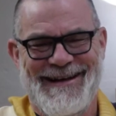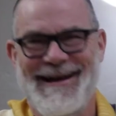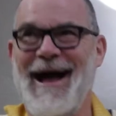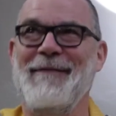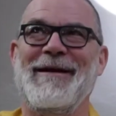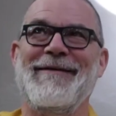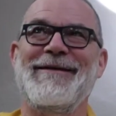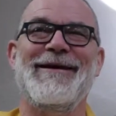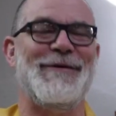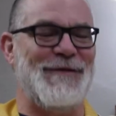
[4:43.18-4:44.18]
How many
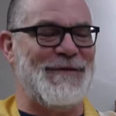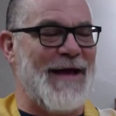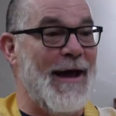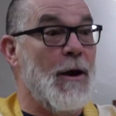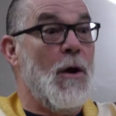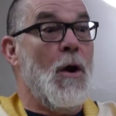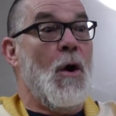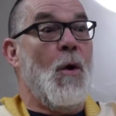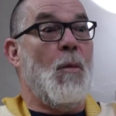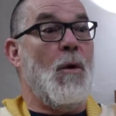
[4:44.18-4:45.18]
years is that?
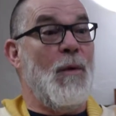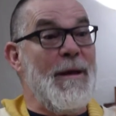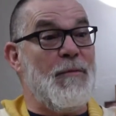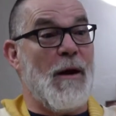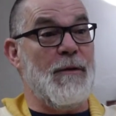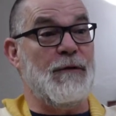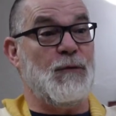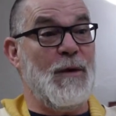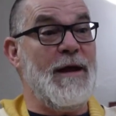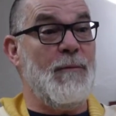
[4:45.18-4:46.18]
Well, we
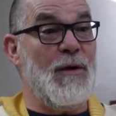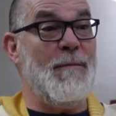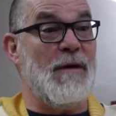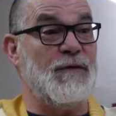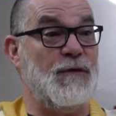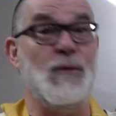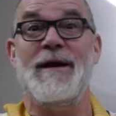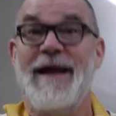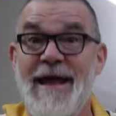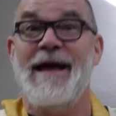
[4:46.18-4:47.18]
brothers, we must do
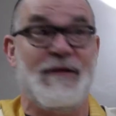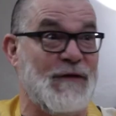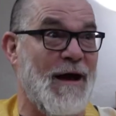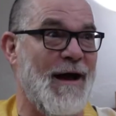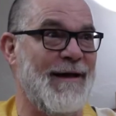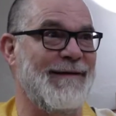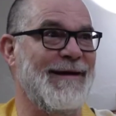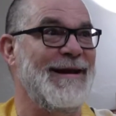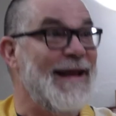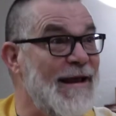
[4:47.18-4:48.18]
an
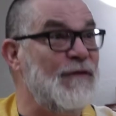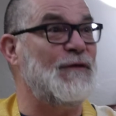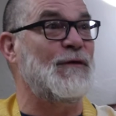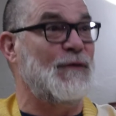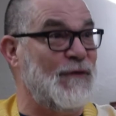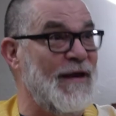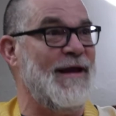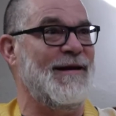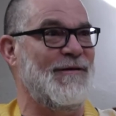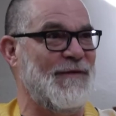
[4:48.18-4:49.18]
ESI, an Easter
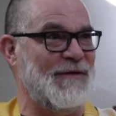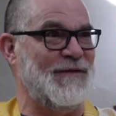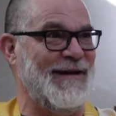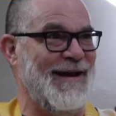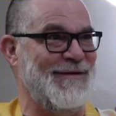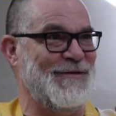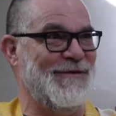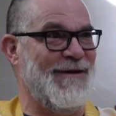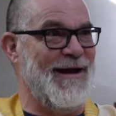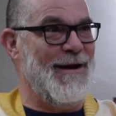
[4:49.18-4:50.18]
scene
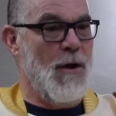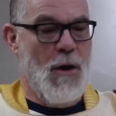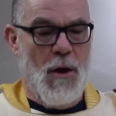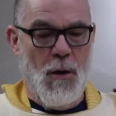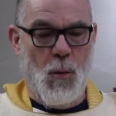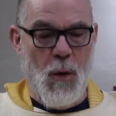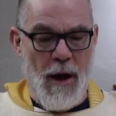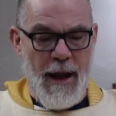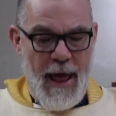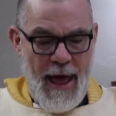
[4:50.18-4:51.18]
investigation, right?
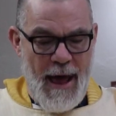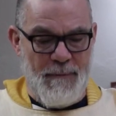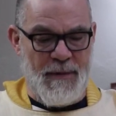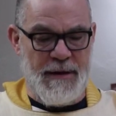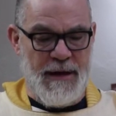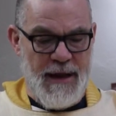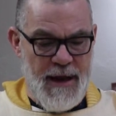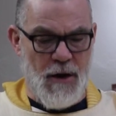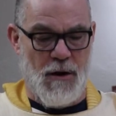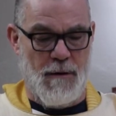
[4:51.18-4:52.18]
What happened
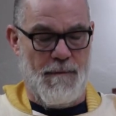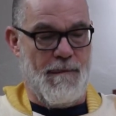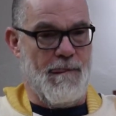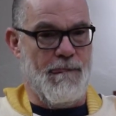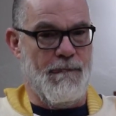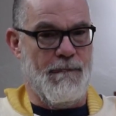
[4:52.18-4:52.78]
here?